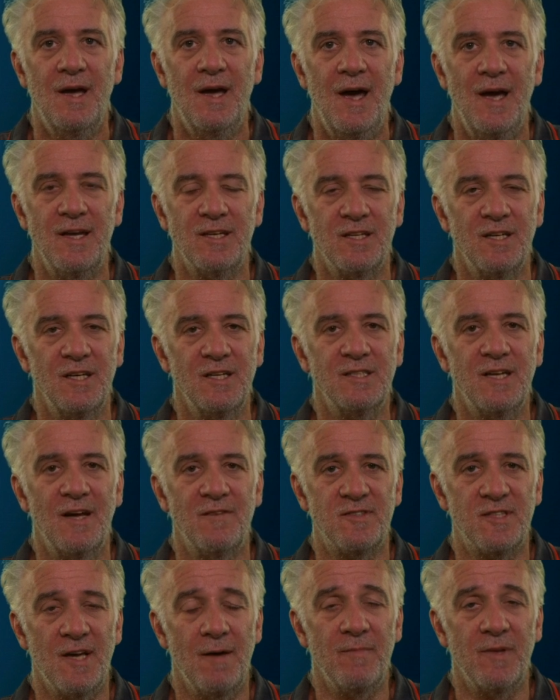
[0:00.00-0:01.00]
And you need to have
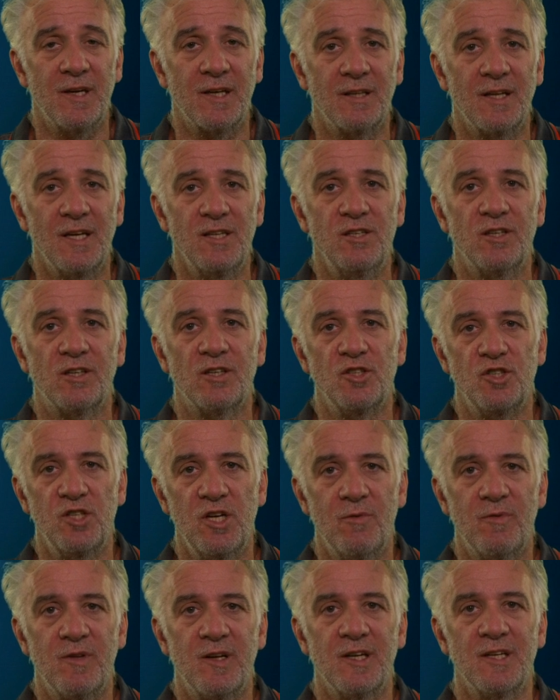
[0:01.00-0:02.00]
something that you can
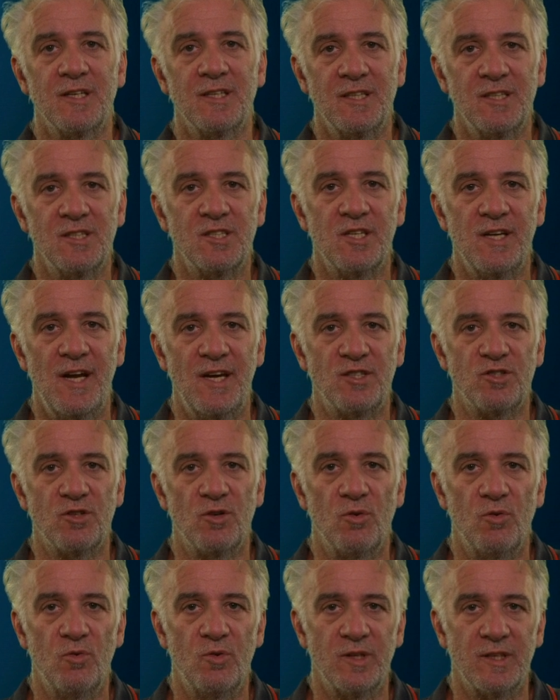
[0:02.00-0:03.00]
share with an
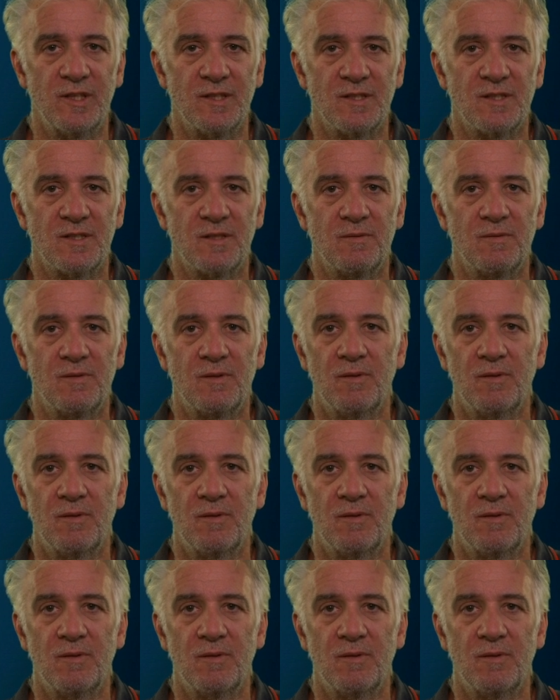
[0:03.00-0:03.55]
international audience.